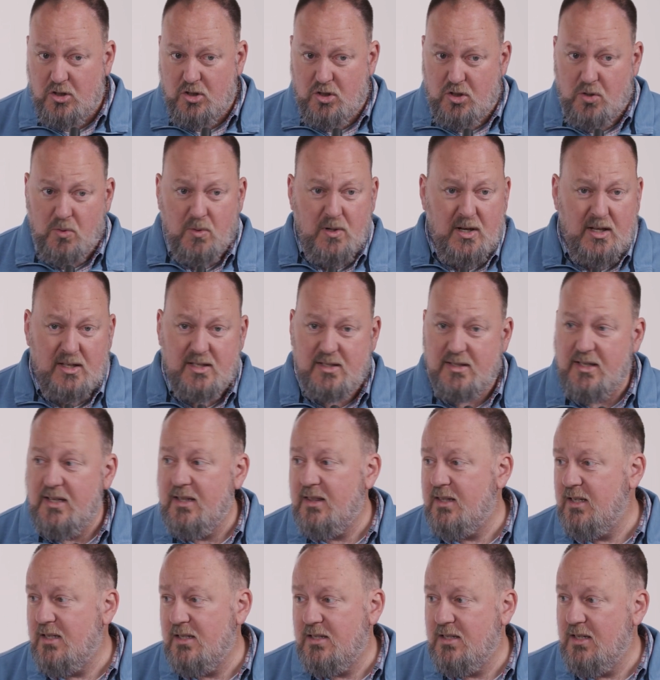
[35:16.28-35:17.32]
to an
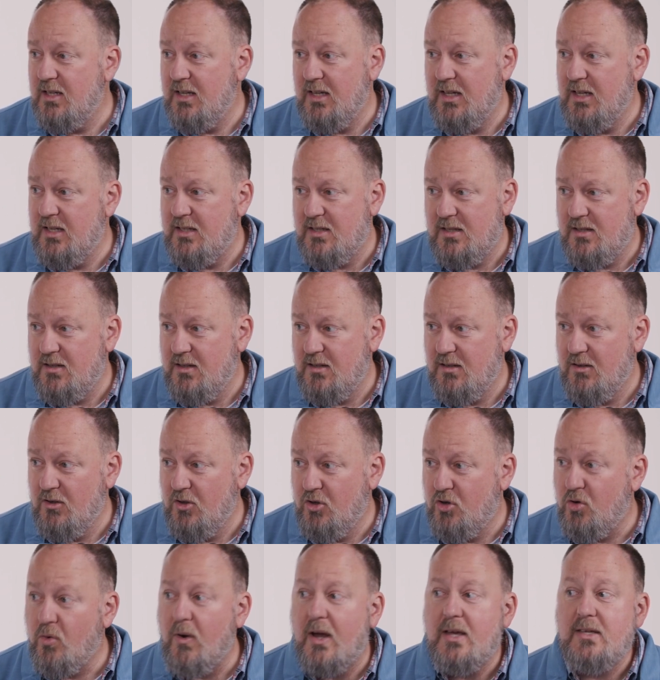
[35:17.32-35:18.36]
extent it's
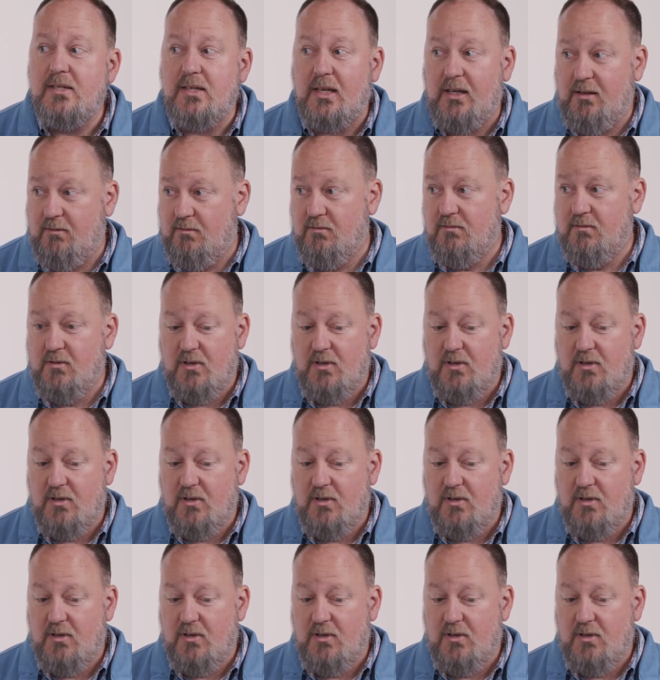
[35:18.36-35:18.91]
crazy.